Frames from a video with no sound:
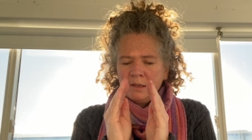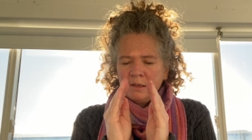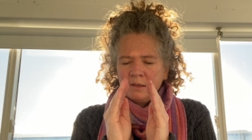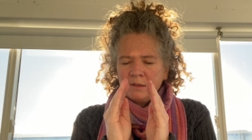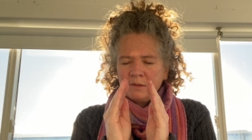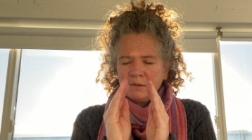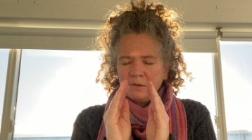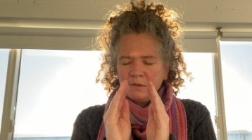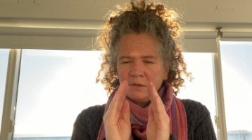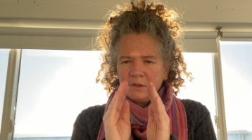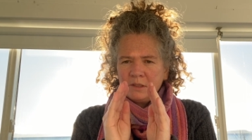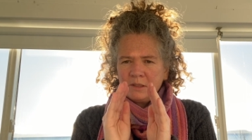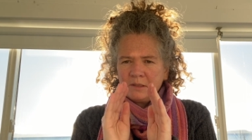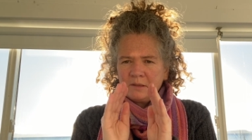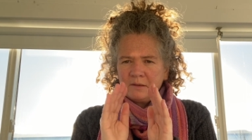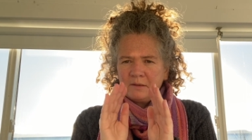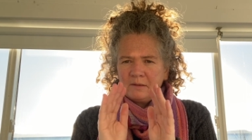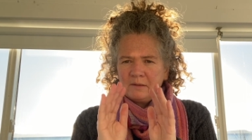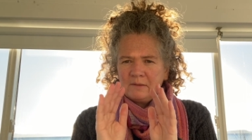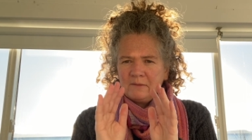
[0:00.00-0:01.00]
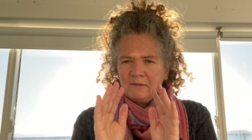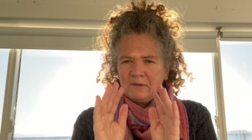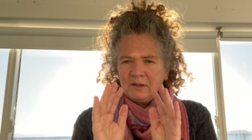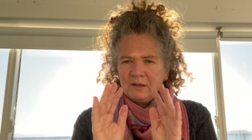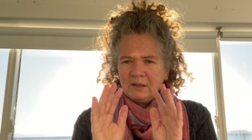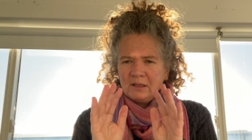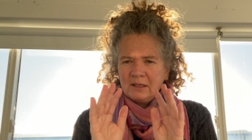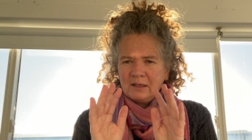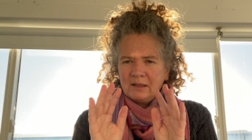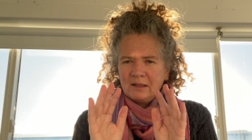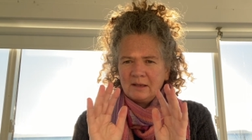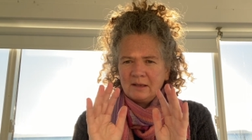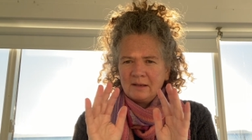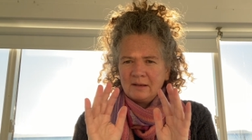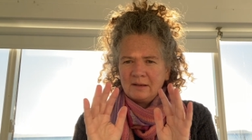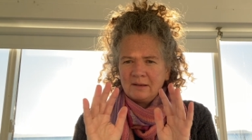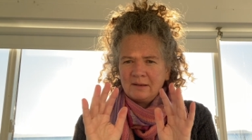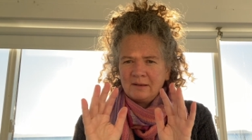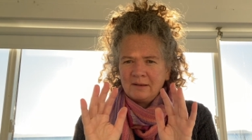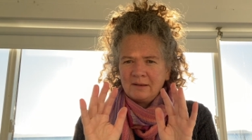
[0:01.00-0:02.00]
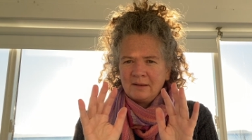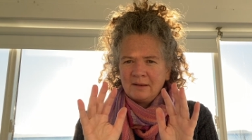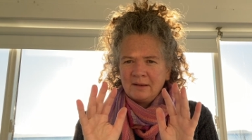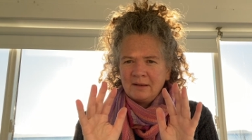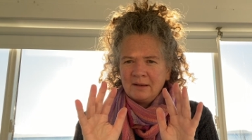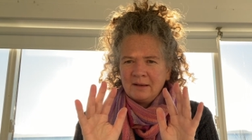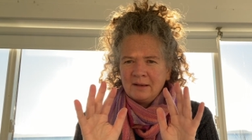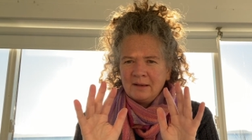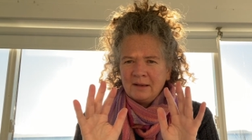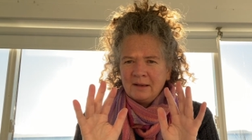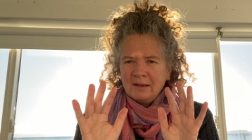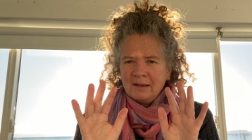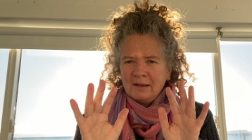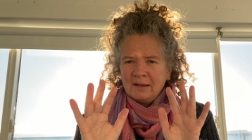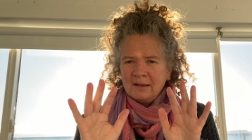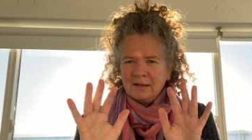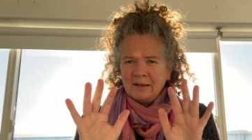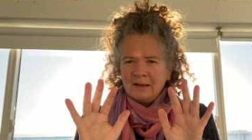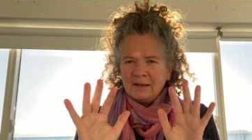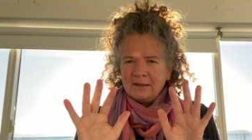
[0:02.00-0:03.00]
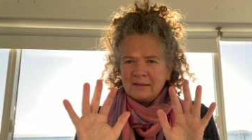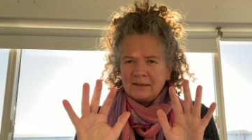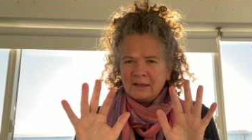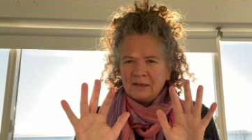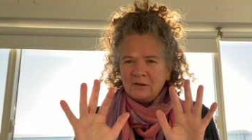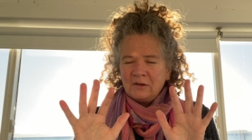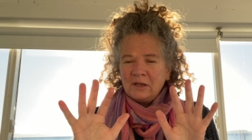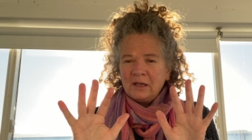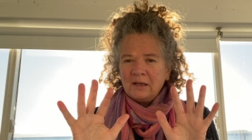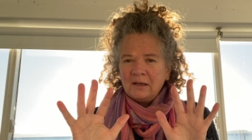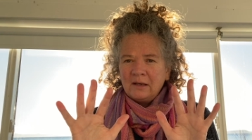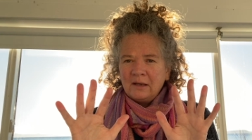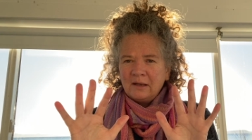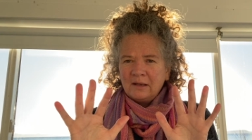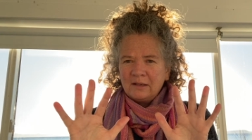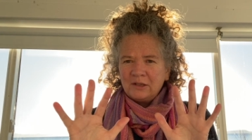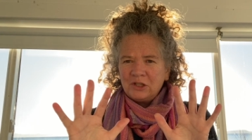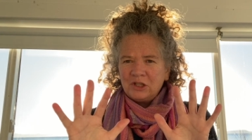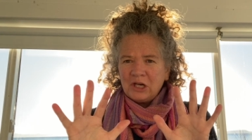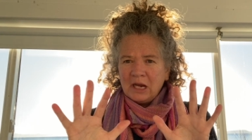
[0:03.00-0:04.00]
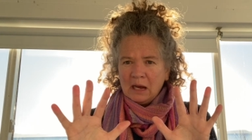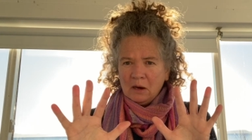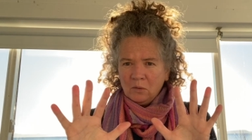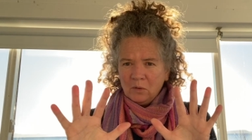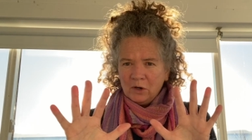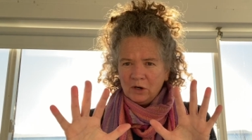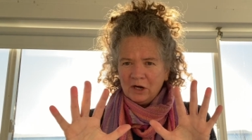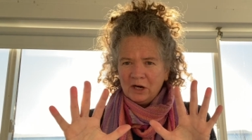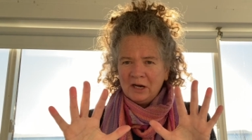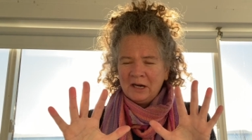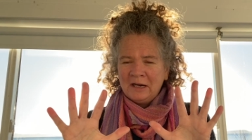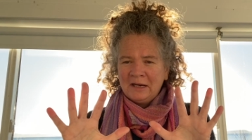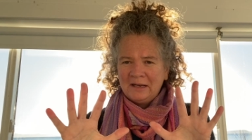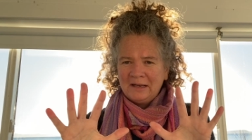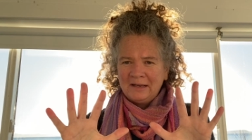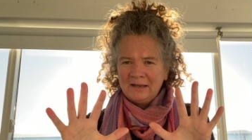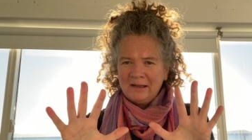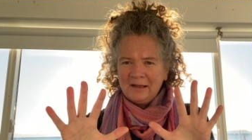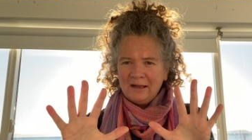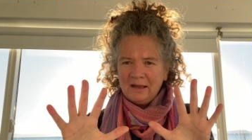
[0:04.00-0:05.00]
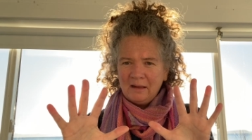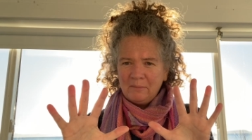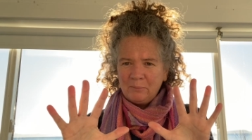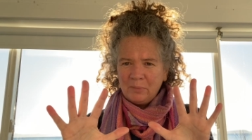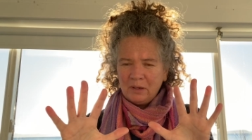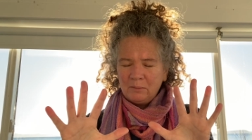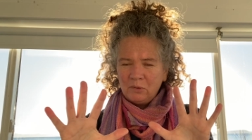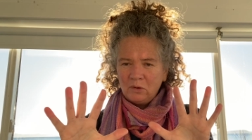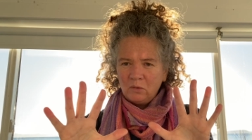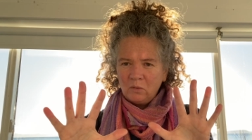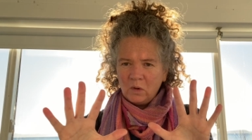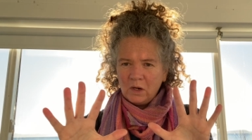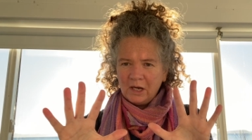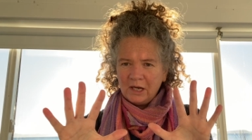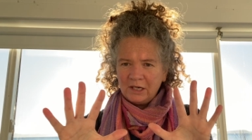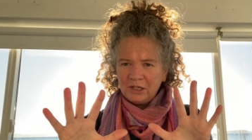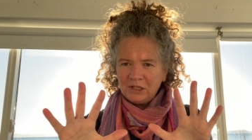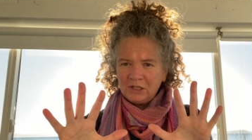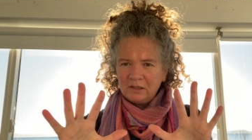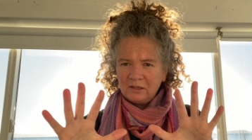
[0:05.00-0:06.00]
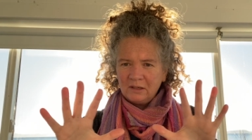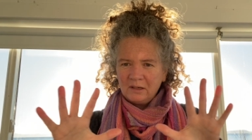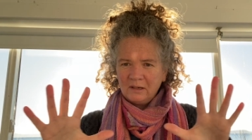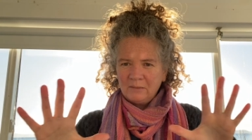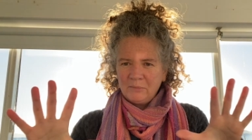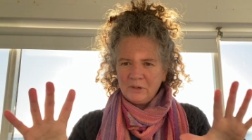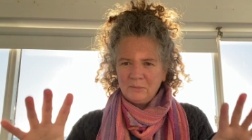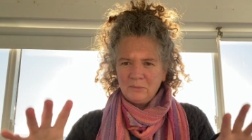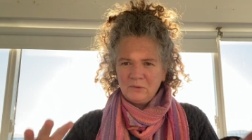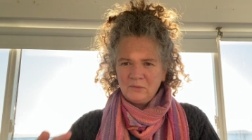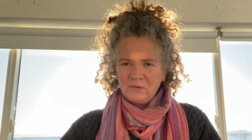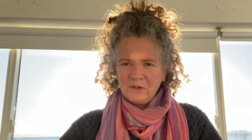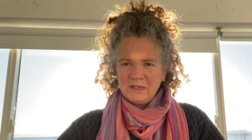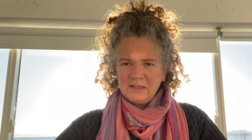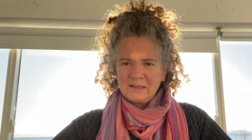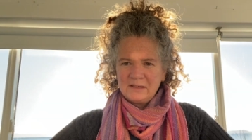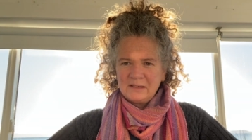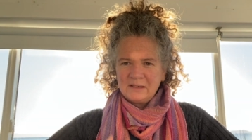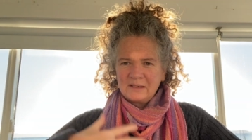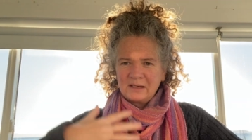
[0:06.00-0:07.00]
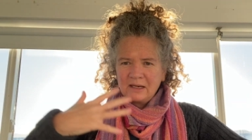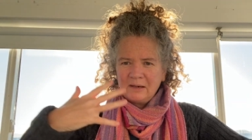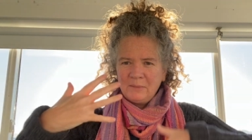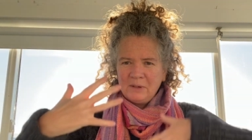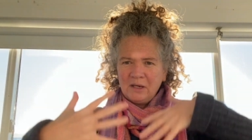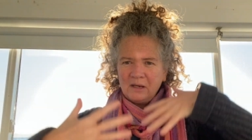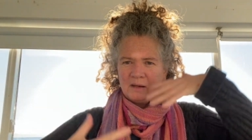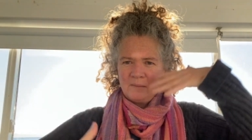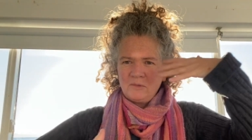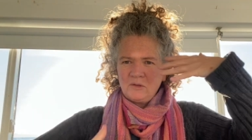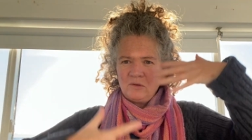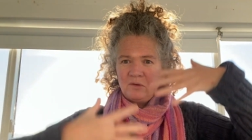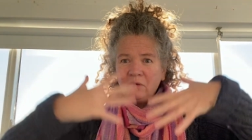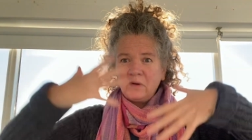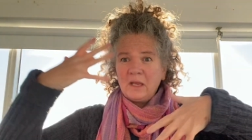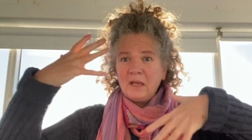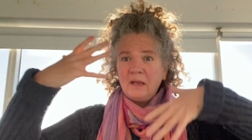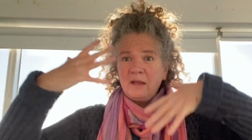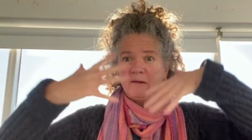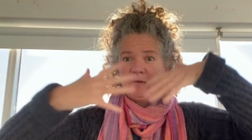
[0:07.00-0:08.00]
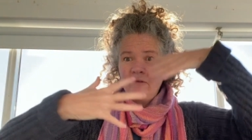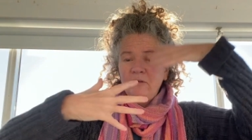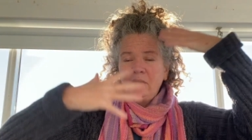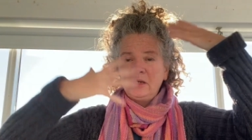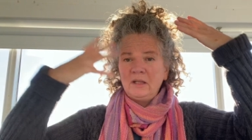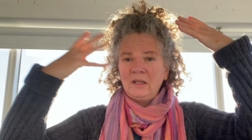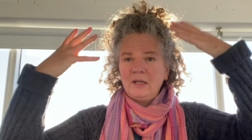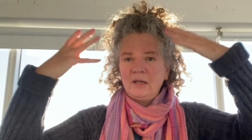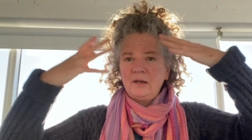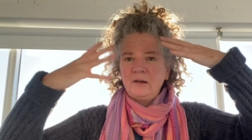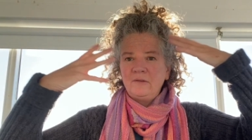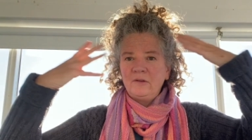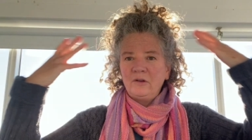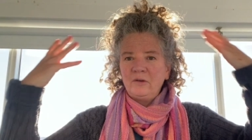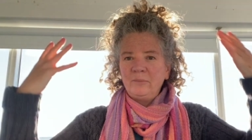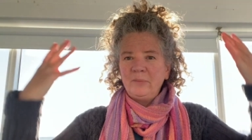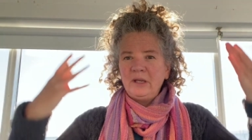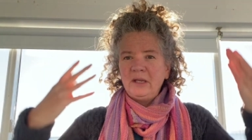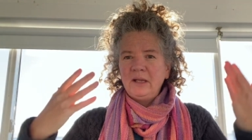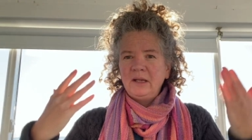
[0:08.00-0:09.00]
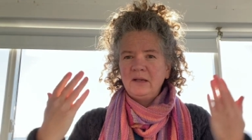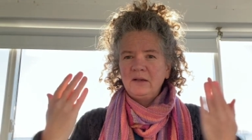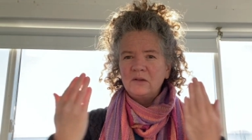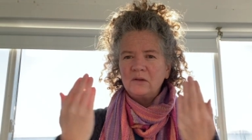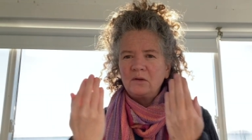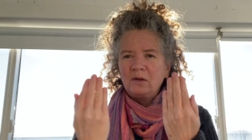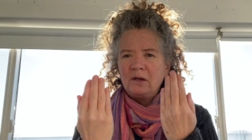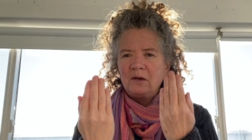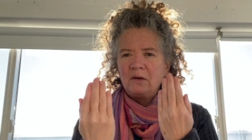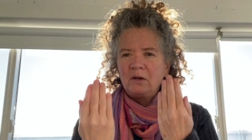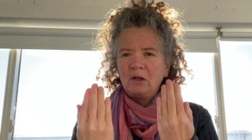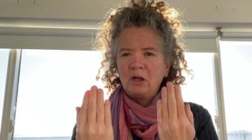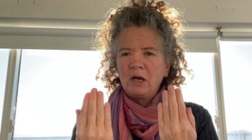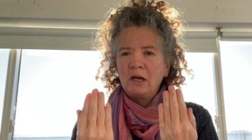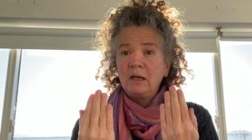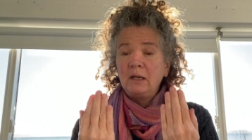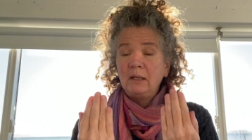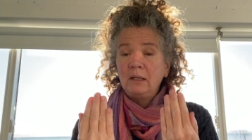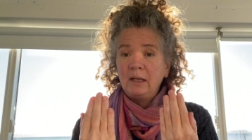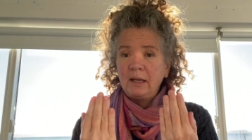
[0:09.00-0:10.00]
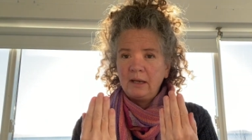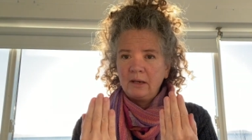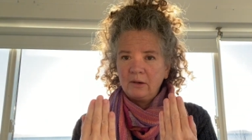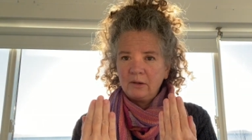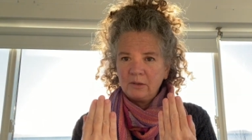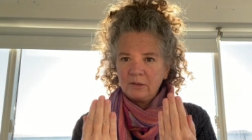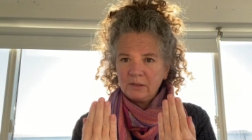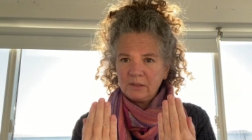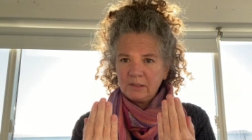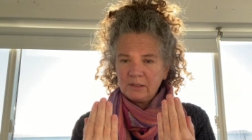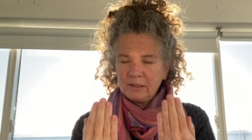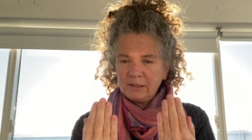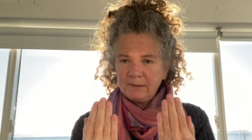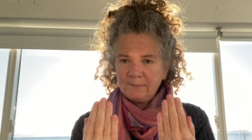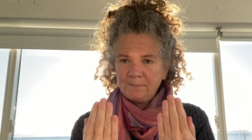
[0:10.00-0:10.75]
So just feel like that. It's like you're getting a shower, a bubble wash, a bubble rinse that's coming up through every layer of your being. So there are a lot of layers